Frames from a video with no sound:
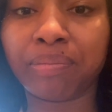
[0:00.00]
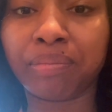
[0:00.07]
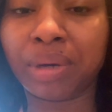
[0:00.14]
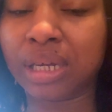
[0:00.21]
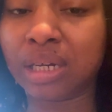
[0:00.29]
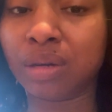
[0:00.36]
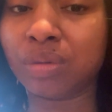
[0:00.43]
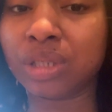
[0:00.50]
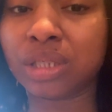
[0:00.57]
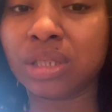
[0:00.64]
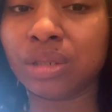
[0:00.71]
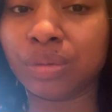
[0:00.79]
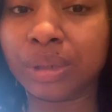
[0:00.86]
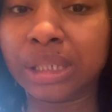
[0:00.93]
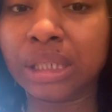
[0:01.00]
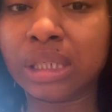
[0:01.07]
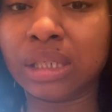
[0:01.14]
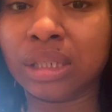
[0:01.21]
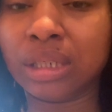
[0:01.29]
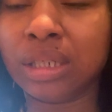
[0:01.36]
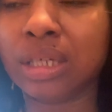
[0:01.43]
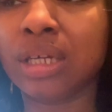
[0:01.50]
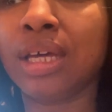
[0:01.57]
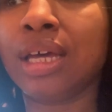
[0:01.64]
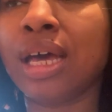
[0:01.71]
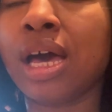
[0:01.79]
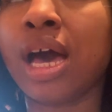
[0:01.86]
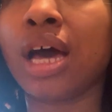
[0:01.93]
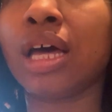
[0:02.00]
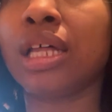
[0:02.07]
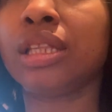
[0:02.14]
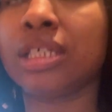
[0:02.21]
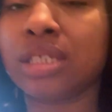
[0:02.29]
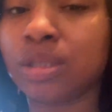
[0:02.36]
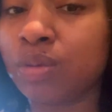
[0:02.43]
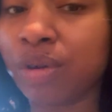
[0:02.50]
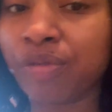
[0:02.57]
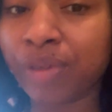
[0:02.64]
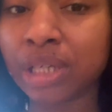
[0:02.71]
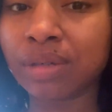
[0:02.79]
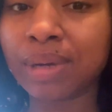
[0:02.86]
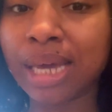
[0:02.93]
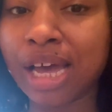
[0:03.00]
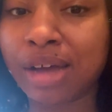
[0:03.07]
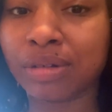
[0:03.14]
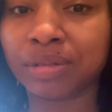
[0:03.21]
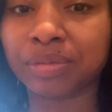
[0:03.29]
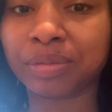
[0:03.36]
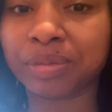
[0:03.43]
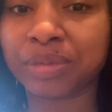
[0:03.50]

but it was still really good. This is what freaked me out.